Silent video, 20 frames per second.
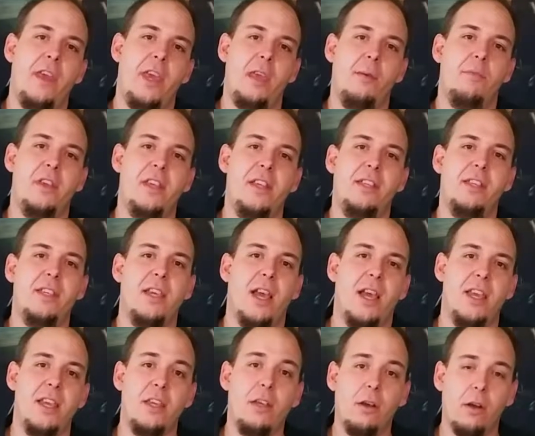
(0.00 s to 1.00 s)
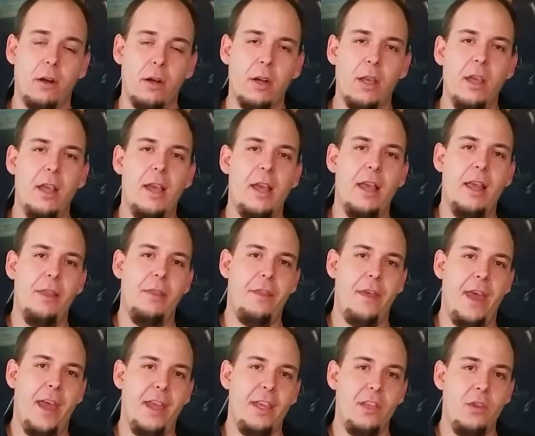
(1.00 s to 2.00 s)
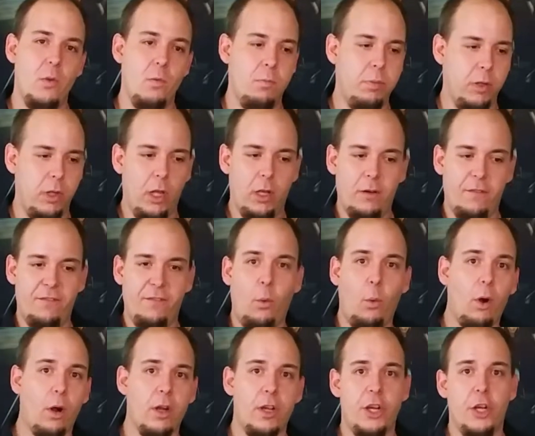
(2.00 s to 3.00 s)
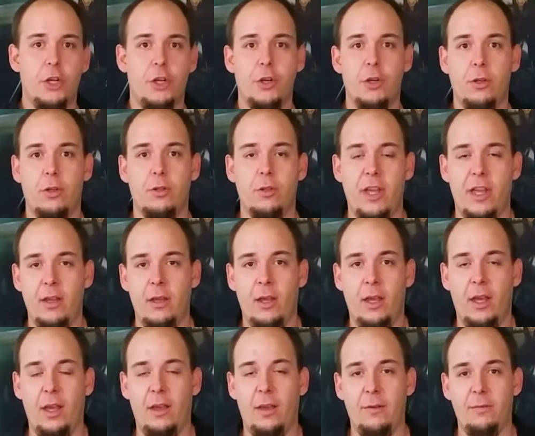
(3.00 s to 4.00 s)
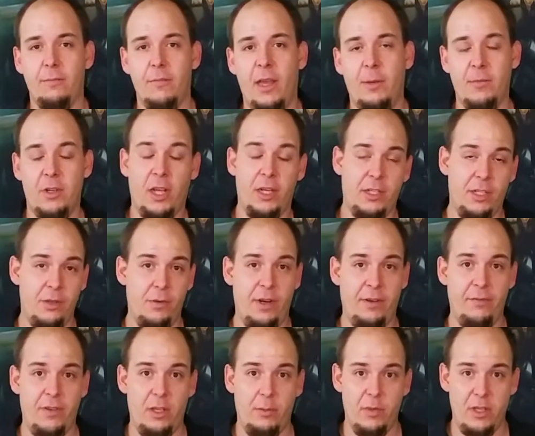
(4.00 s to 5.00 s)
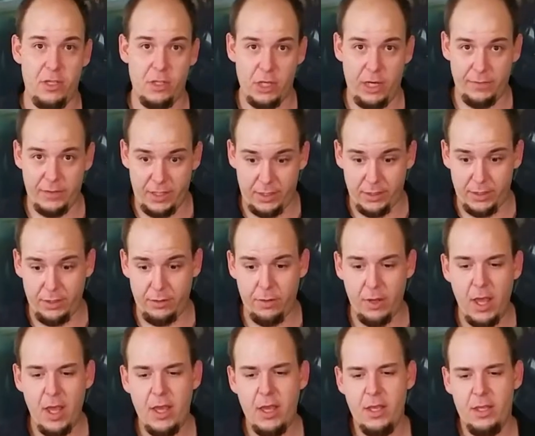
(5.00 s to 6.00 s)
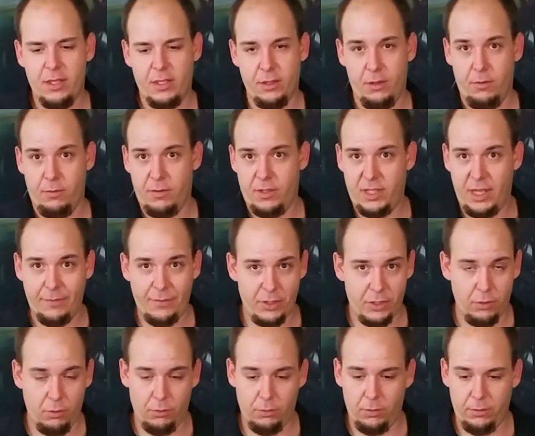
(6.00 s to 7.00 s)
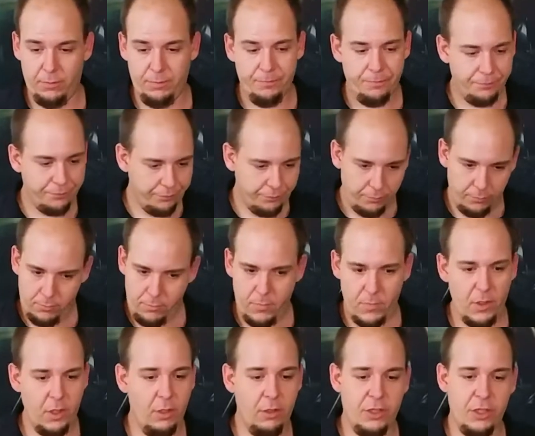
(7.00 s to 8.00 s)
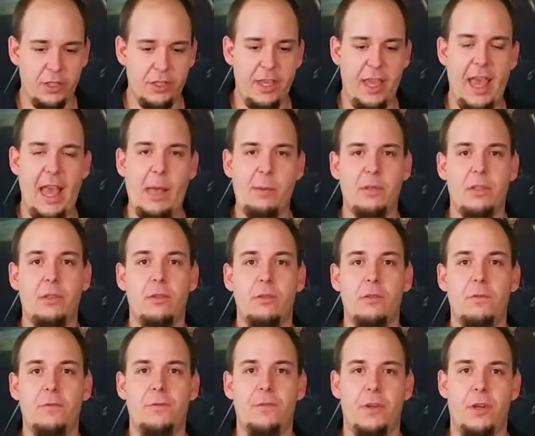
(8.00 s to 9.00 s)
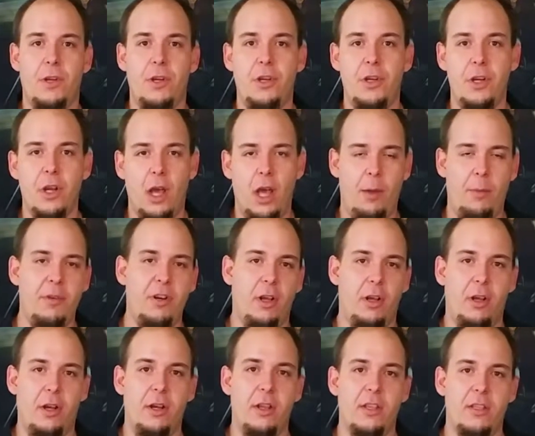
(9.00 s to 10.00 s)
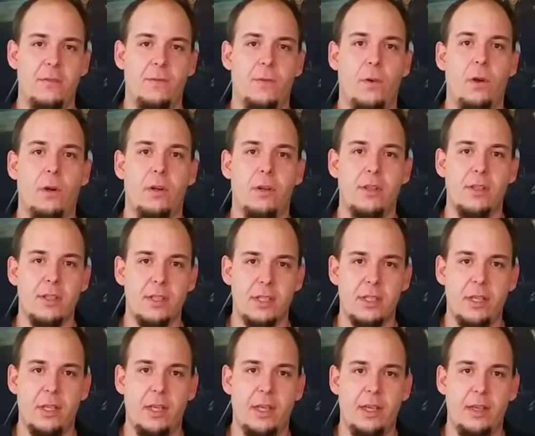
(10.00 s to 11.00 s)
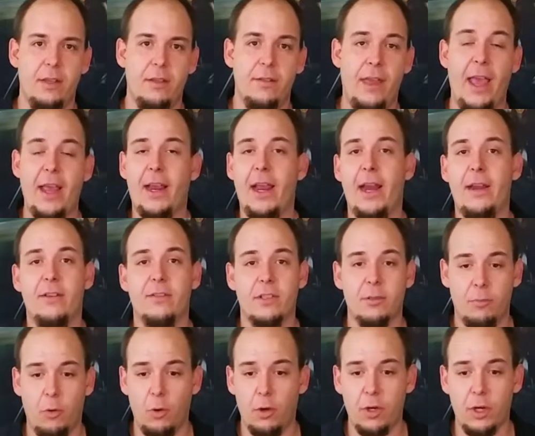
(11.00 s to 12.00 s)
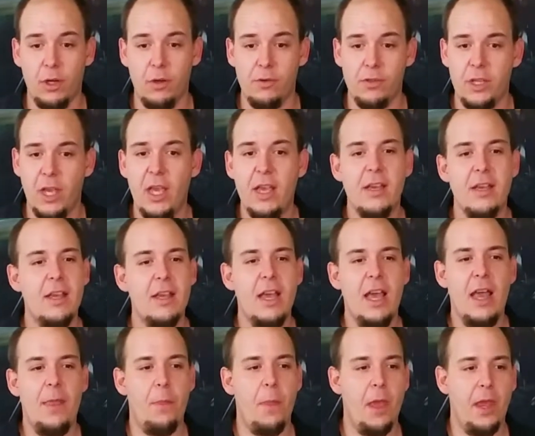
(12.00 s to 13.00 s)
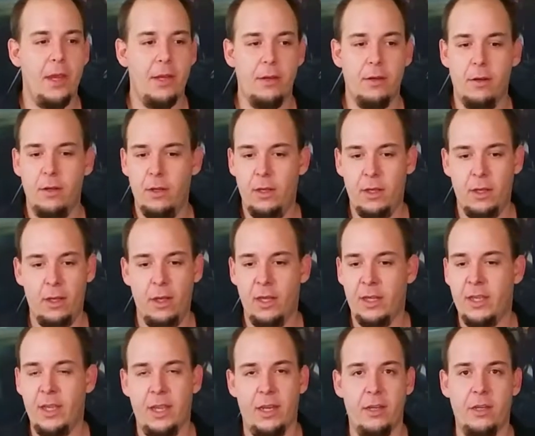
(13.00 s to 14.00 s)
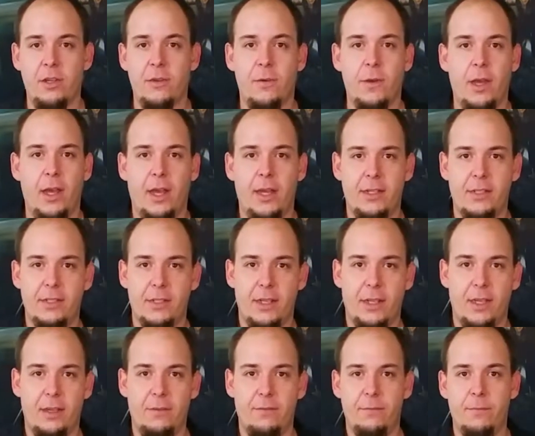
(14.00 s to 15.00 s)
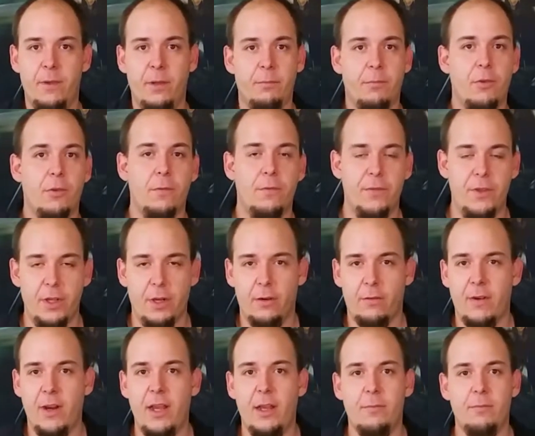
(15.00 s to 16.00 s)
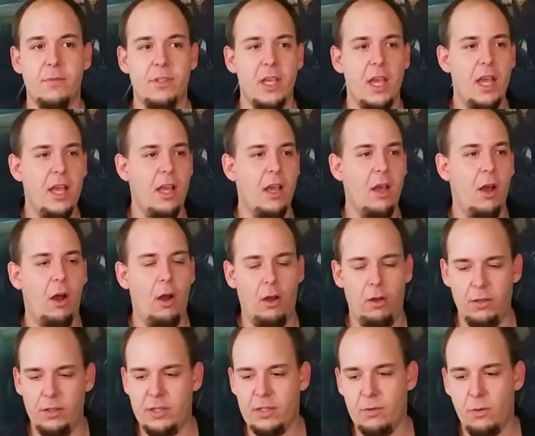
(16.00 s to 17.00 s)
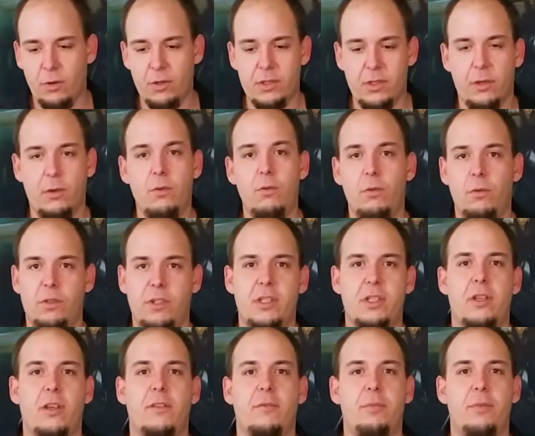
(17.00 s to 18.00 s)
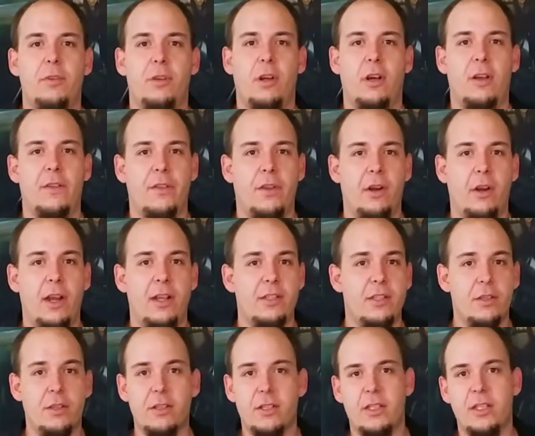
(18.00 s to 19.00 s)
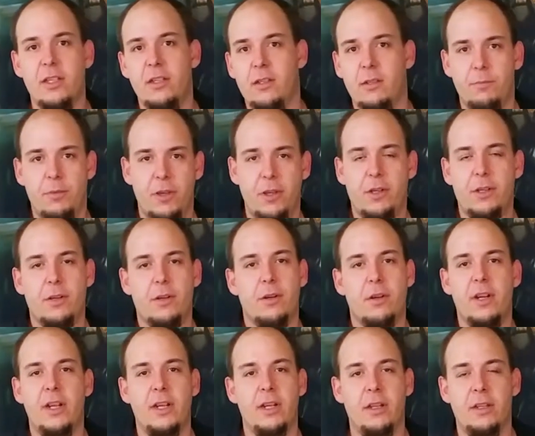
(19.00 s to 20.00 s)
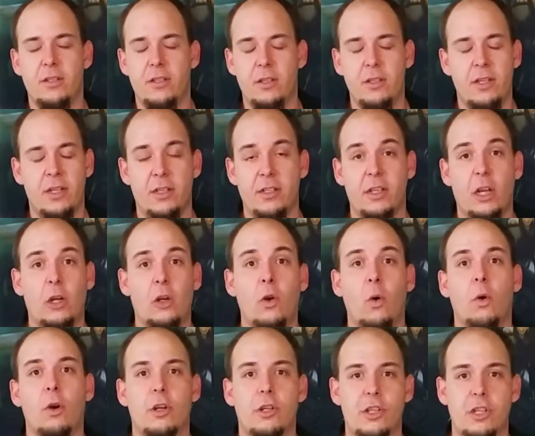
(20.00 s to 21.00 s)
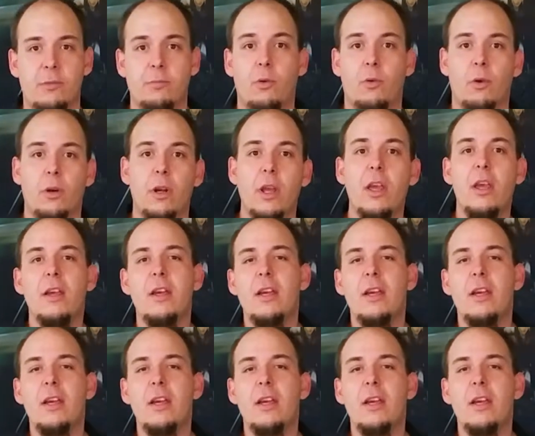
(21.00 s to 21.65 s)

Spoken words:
a PCIe card that you plug 4 additional M.2 NVMe drives into. So 7 total. Just absolute phenomenon as far as that kind of support goes. And then again, you got improved VRMs, all sorts of cool stuff put on there. As you can see in the picture, it is a gorgeous board.